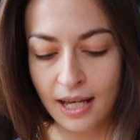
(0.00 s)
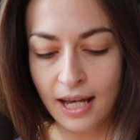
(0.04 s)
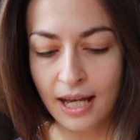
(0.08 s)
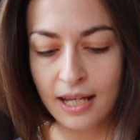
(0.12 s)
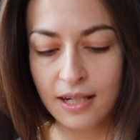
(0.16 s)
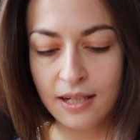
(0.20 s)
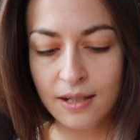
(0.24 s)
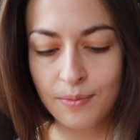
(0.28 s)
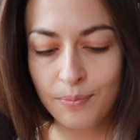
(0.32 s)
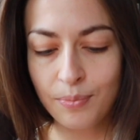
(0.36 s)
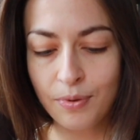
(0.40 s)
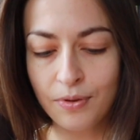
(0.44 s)

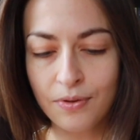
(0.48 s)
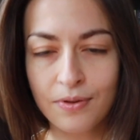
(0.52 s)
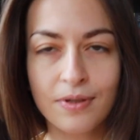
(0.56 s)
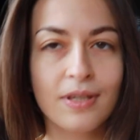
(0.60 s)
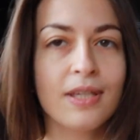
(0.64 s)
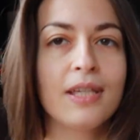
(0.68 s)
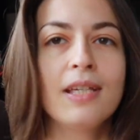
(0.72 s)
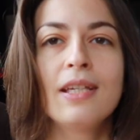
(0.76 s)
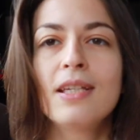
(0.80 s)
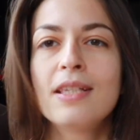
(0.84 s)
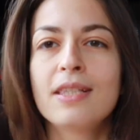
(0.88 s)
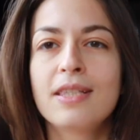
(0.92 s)
and the book
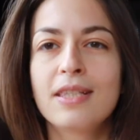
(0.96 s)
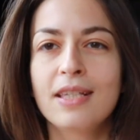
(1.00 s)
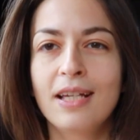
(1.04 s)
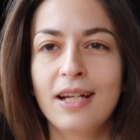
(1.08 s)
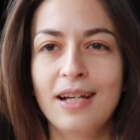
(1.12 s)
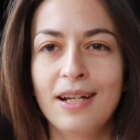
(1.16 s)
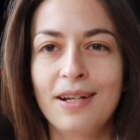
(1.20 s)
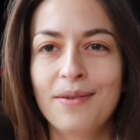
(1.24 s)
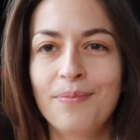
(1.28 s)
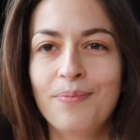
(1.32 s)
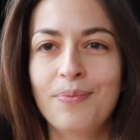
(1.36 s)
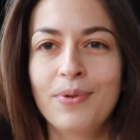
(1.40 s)
is
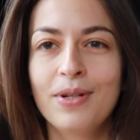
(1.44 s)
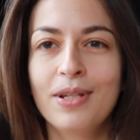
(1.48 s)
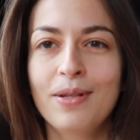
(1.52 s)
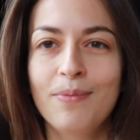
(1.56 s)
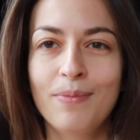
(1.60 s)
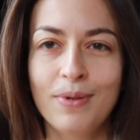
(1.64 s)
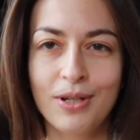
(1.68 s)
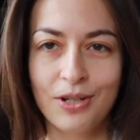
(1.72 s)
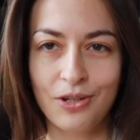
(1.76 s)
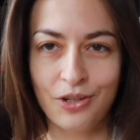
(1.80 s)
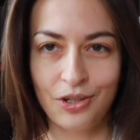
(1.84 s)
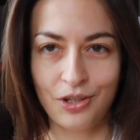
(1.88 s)
uh, pretty
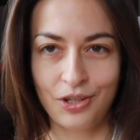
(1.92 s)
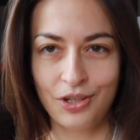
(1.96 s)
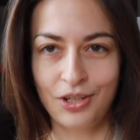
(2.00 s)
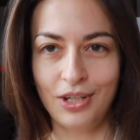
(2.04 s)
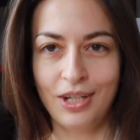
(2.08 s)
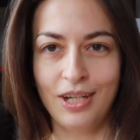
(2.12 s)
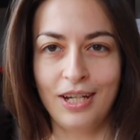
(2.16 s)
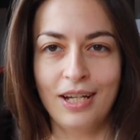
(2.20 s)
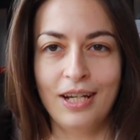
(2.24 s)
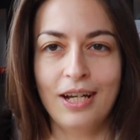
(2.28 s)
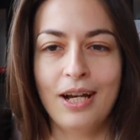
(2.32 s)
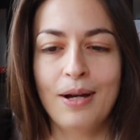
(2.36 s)

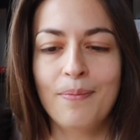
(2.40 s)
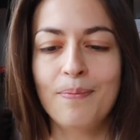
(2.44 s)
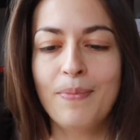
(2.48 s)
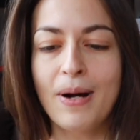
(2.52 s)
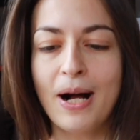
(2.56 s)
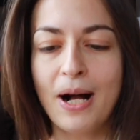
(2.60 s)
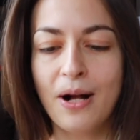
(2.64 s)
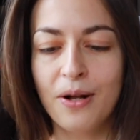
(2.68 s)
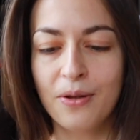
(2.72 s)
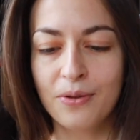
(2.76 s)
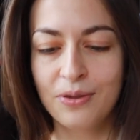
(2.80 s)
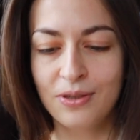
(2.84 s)
much uh,
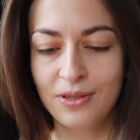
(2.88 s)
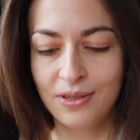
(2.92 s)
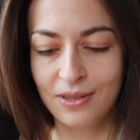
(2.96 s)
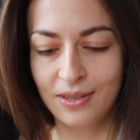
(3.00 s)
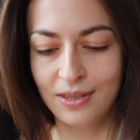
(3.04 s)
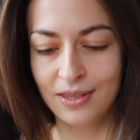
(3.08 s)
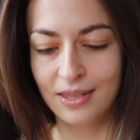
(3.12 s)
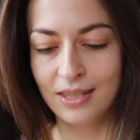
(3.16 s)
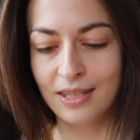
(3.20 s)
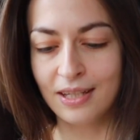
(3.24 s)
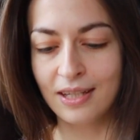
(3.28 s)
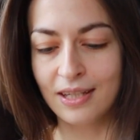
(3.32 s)
about
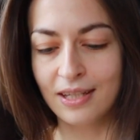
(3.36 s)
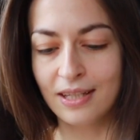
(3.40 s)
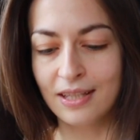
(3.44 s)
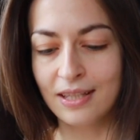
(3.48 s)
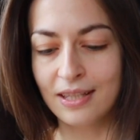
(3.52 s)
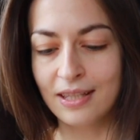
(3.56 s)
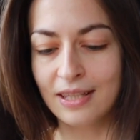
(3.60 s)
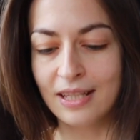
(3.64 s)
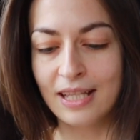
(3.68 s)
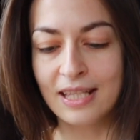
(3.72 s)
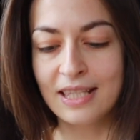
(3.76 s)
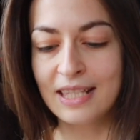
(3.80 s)

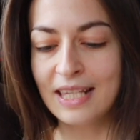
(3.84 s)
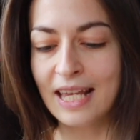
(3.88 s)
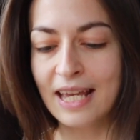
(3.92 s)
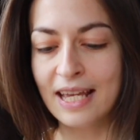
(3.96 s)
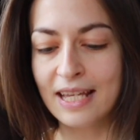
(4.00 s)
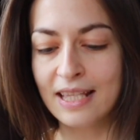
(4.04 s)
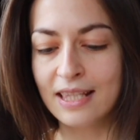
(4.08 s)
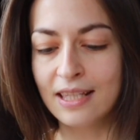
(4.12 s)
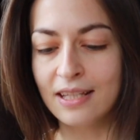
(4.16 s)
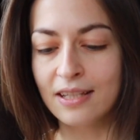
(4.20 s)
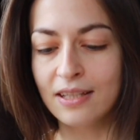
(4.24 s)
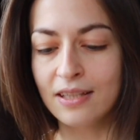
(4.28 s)
the let's
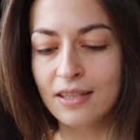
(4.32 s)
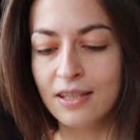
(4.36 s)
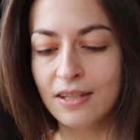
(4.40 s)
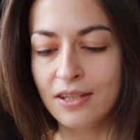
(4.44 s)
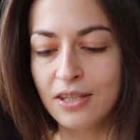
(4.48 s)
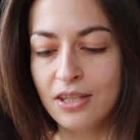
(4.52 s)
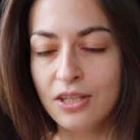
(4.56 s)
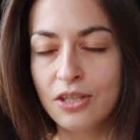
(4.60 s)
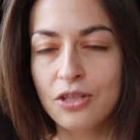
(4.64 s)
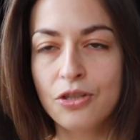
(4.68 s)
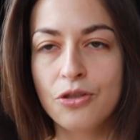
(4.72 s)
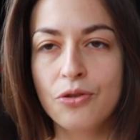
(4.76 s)
say the, the
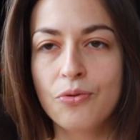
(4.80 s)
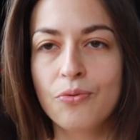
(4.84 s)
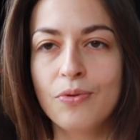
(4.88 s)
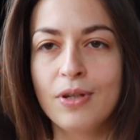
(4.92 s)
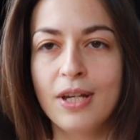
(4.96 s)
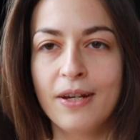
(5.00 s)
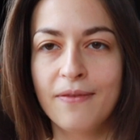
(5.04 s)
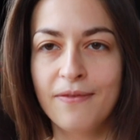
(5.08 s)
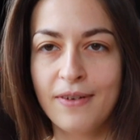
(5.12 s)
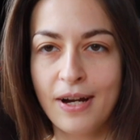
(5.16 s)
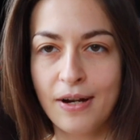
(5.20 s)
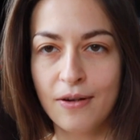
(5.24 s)

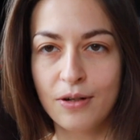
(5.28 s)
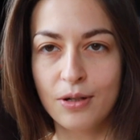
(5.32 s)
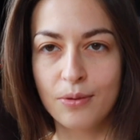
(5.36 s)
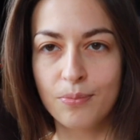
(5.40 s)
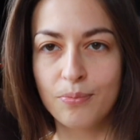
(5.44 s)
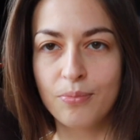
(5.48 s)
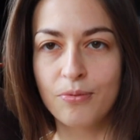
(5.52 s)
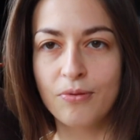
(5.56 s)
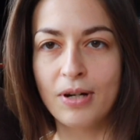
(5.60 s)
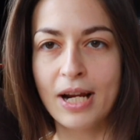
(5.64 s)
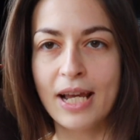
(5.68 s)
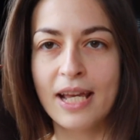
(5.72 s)
history of our
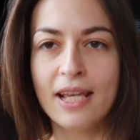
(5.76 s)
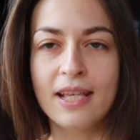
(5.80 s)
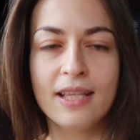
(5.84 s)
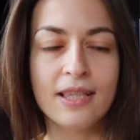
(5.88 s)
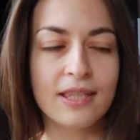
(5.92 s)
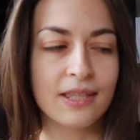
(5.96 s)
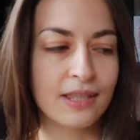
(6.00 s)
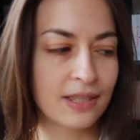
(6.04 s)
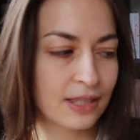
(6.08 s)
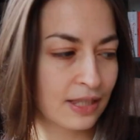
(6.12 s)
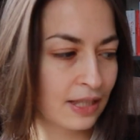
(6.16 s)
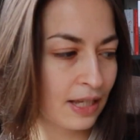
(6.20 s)

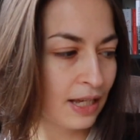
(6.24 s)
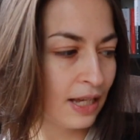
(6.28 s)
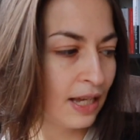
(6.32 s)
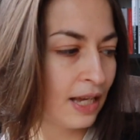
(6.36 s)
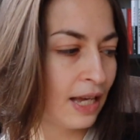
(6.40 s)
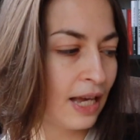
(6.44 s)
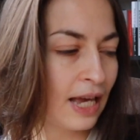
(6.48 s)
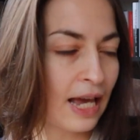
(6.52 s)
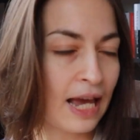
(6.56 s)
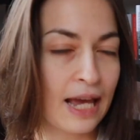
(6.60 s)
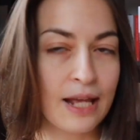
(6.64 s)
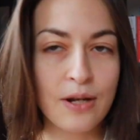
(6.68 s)
brains
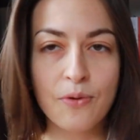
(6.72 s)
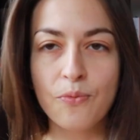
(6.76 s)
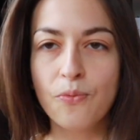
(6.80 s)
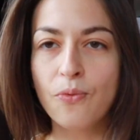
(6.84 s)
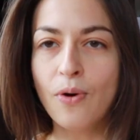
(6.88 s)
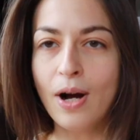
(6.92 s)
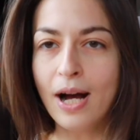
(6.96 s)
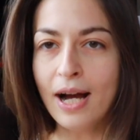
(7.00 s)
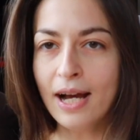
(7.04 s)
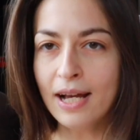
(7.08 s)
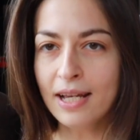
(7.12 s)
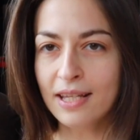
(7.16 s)
and
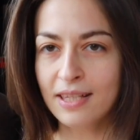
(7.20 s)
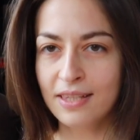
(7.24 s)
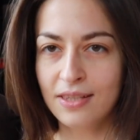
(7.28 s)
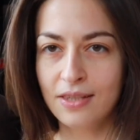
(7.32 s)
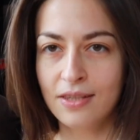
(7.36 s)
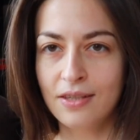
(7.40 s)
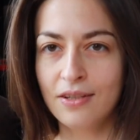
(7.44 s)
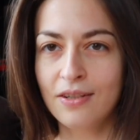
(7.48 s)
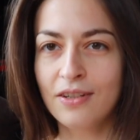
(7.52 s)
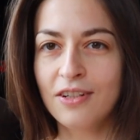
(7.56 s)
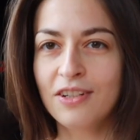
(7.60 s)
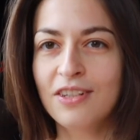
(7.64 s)
why
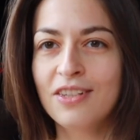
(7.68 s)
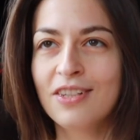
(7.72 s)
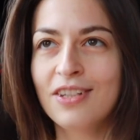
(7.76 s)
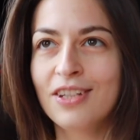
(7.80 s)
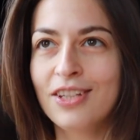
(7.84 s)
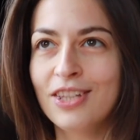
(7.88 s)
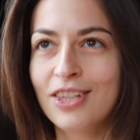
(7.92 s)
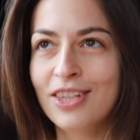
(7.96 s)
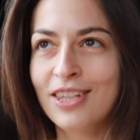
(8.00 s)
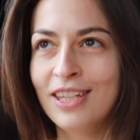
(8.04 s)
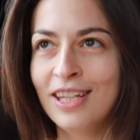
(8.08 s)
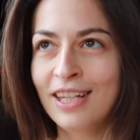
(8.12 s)

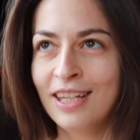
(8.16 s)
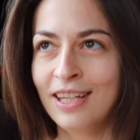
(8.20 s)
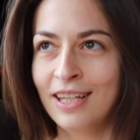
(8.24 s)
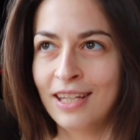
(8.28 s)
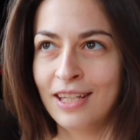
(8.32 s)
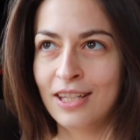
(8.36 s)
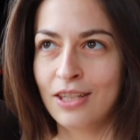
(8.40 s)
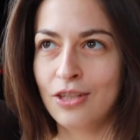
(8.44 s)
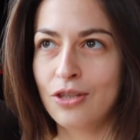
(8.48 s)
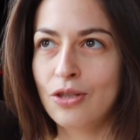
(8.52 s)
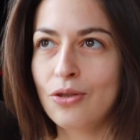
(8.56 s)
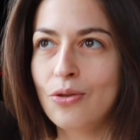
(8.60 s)
certain
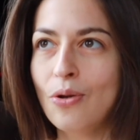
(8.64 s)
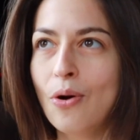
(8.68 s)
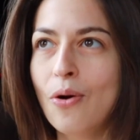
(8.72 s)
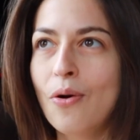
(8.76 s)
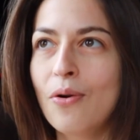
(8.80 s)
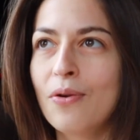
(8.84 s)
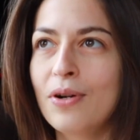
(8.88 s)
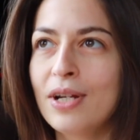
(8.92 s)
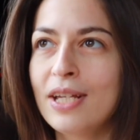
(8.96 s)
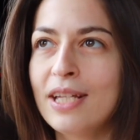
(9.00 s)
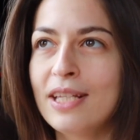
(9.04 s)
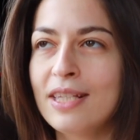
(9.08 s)

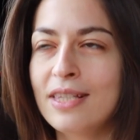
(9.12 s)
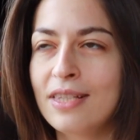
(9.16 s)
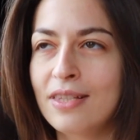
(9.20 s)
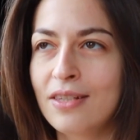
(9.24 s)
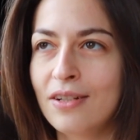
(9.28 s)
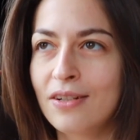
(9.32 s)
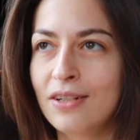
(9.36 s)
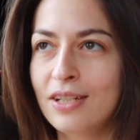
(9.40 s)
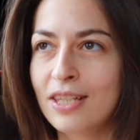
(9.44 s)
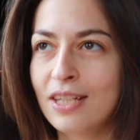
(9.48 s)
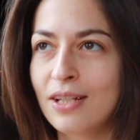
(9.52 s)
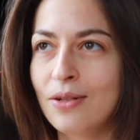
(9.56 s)
stories,
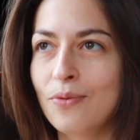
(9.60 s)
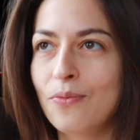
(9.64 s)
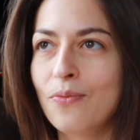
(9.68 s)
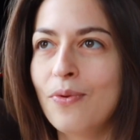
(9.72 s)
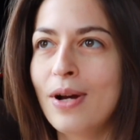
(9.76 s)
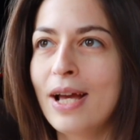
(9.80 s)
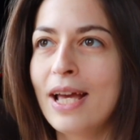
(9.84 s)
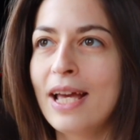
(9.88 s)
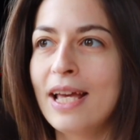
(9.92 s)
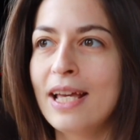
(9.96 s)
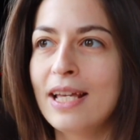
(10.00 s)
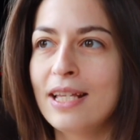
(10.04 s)
certain
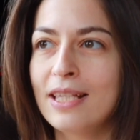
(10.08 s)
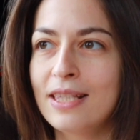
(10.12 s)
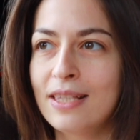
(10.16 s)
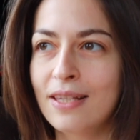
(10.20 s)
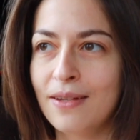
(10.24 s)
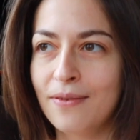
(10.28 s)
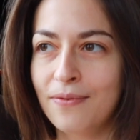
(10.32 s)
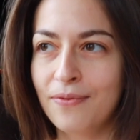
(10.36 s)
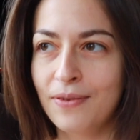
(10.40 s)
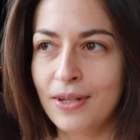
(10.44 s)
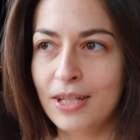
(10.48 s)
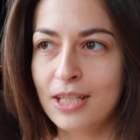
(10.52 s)
ways
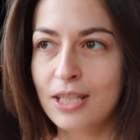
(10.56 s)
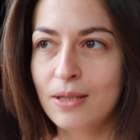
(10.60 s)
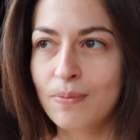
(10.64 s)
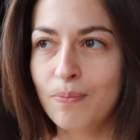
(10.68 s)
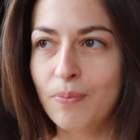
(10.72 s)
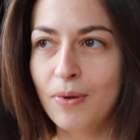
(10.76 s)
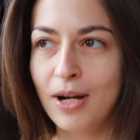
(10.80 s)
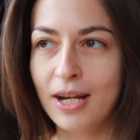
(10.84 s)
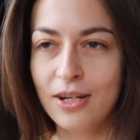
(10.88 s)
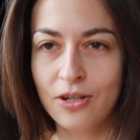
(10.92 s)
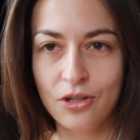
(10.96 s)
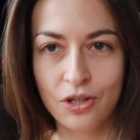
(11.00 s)
of
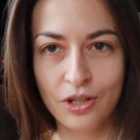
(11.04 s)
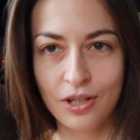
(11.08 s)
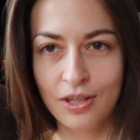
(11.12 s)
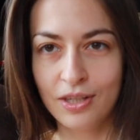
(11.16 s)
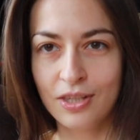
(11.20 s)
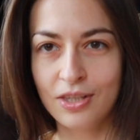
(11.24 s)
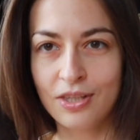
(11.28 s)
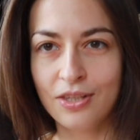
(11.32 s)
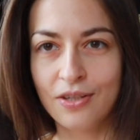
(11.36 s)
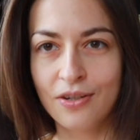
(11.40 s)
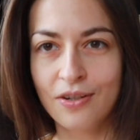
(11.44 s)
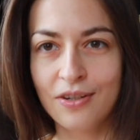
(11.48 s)

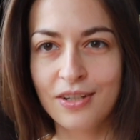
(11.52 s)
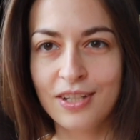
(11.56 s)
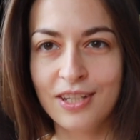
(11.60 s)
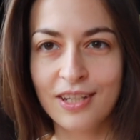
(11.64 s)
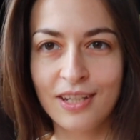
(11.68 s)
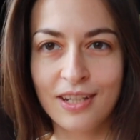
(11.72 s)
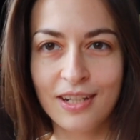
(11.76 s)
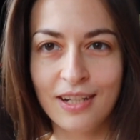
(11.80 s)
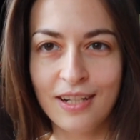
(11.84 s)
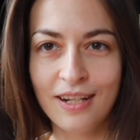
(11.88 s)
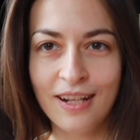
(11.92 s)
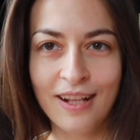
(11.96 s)
expression,
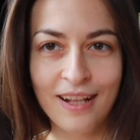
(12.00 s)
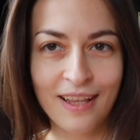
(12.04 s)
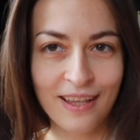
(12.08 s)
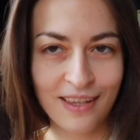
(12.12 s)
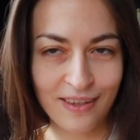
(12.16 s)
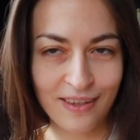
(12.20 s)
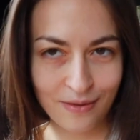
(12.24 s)
certain